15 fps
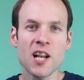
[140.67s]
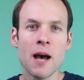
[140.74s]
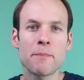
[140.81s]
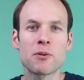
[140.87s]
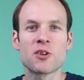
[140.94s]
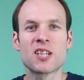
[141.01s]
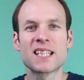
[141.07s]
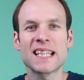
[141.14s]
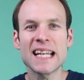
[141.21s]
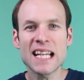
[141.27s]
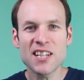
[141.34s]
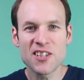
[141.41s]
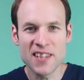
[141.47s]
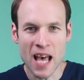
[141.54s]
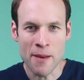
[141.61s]
it's not
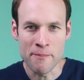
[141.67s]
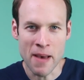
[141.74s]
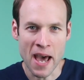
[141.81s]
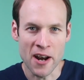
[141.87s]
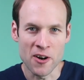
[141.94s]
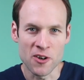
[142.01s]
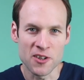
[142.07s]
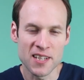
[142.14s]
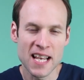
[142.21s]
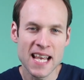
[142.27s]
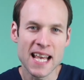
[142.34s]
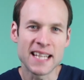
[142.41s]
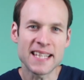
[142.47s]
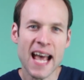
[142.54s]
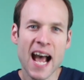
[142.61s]
percentage that matters,
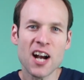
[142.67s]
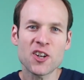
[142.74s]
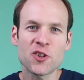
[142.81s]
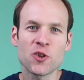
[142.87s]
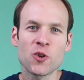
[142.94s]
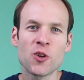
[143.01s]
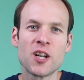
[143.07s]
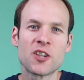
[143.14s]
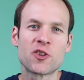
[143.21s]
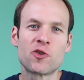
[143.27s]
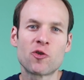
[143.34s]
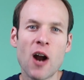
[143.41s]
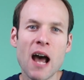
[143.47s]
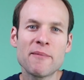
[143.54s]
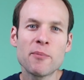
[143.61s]
it's actual
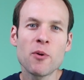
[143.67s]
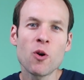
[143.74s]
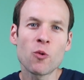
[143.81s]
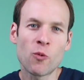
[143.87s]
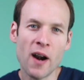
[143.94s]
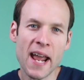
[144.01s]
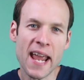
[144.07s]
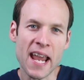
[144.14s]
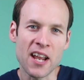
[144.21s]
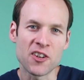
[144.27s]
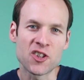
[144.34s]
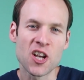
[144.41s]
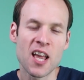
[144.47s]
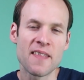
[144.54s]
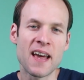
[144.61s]
drivable
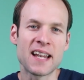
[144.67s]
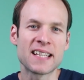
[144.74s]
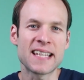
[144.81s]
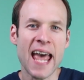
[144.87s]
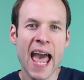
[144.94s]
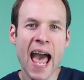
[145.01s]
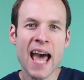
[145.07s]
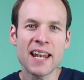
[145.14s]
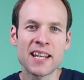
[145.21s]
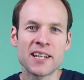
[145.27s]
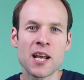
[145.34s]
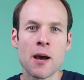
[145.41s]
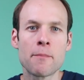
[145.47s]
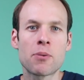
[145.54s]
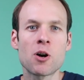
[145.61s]
range that is
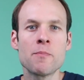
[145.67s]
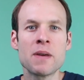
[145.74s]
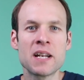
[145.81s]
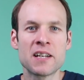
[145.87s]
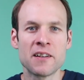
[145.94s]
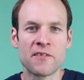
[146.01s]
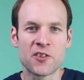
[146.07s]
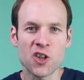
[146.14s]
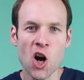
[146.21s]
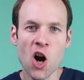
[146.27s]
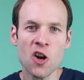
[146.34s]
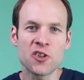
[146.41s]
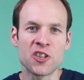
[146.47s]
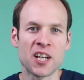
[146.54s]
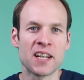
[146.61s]
added per minute of
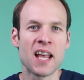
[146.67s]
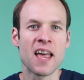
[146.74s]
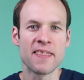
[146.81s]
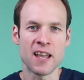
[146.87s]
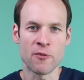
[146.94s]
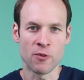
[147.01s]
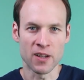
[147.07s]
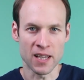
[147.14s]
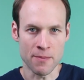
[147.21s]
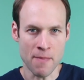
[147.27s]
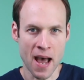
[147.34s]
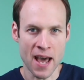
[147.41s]
charging that really